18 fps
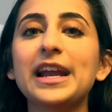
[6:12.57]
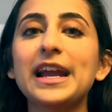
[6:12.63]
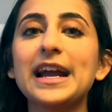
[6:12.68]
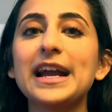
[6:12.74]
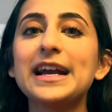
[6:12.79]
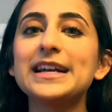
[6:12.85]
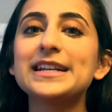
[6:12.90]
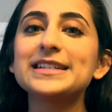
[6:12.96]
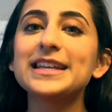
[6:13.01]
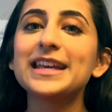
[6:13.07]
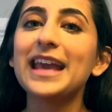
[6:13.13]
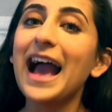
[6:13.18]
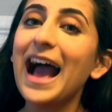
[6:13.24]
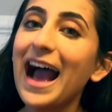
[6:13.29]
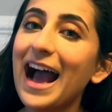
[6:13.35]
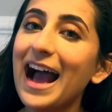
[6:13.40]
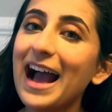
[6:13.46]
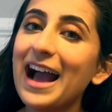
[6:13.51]
And
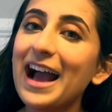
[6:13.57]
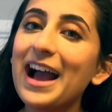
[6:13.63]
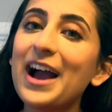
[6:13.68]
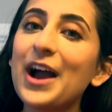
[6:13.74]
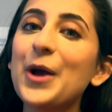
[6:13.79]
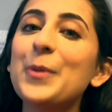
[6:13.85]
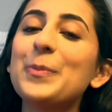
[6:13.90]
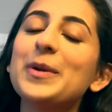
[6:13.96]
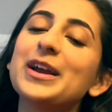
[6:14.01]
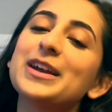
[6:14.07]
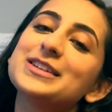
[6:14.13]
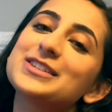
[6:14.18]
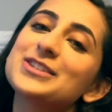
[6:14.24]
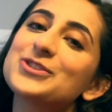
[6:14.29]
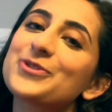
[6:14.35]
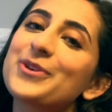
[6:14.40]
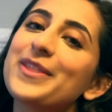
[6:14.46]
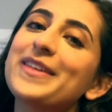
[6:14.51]
yeah, hope you guys
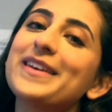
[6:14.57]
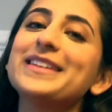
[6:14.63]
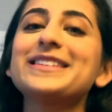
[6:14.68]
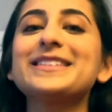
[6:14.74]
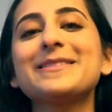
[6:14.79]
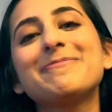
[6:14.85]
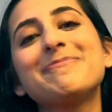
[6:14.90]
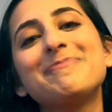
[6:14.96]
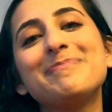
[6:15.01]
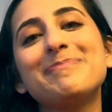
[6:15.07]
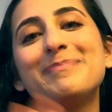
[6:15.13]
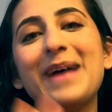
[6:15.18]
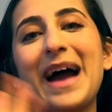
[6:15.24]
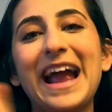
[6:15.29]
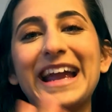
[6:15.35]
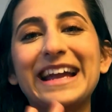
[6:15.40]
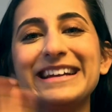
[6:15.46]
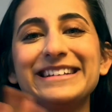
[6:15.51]
enjoyed this.
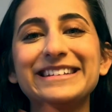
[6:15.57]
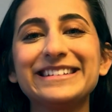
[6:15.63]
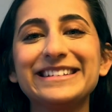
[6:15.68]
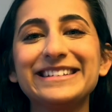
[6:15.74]
Bye.